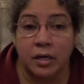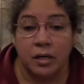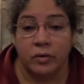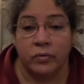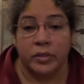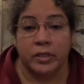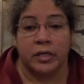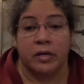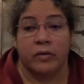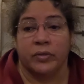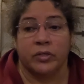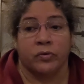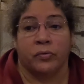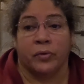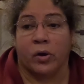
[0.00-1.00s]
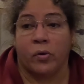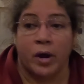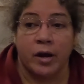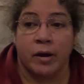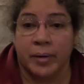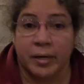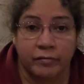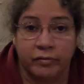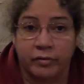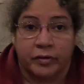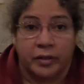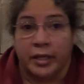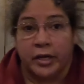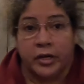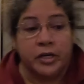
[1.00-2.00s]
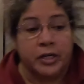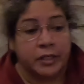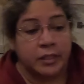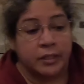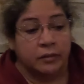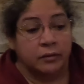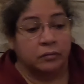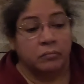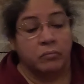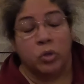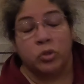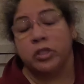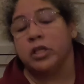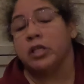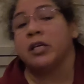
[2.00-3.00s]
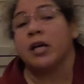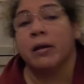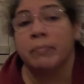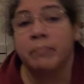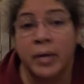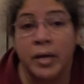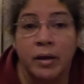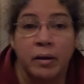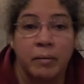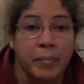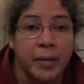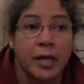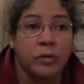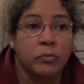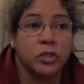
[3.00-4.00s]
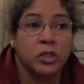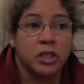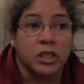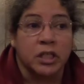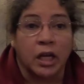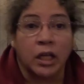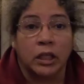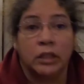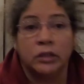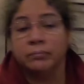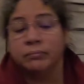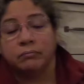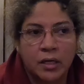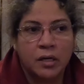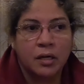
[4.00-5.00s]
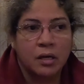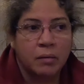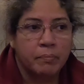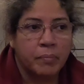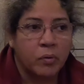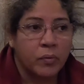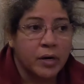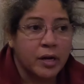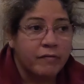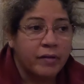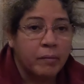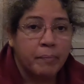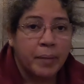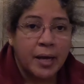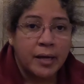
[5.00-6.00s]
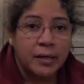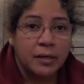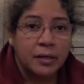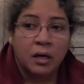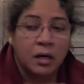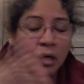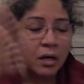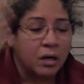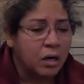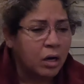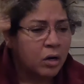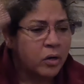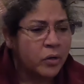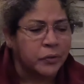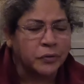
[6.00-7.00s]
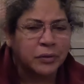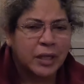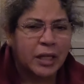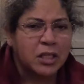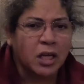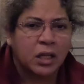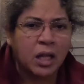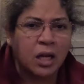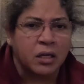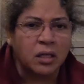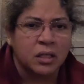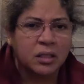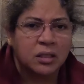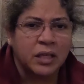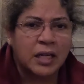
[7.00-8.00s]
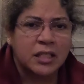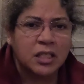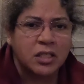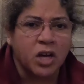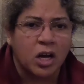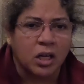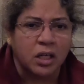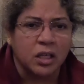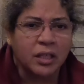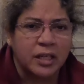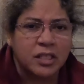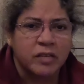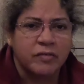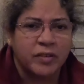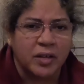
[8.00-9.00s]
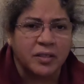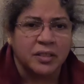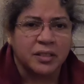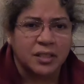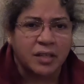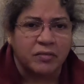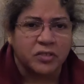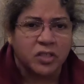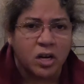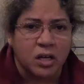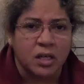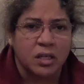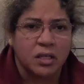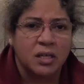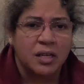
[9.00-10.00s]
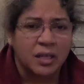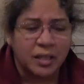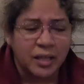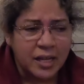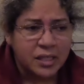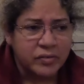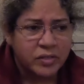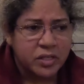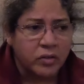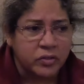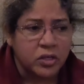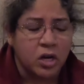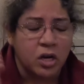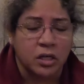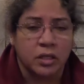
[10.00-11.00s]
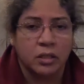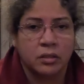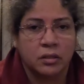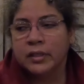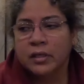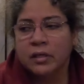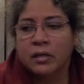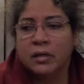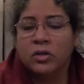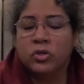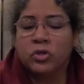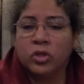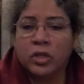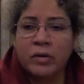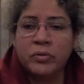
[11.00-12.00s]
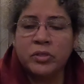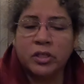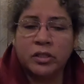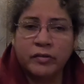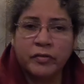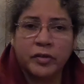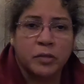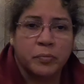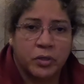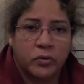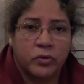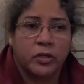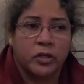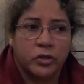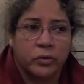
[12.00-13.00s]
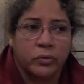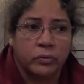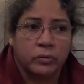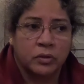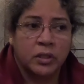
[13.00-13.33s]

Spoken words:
It wasn't a requirement for feeling good. Most of the time, my head was just silent. But when I felt bad, lots of clutter, lots of talk, lots of self-talk, lots of self-talk. So that was the difference between the two.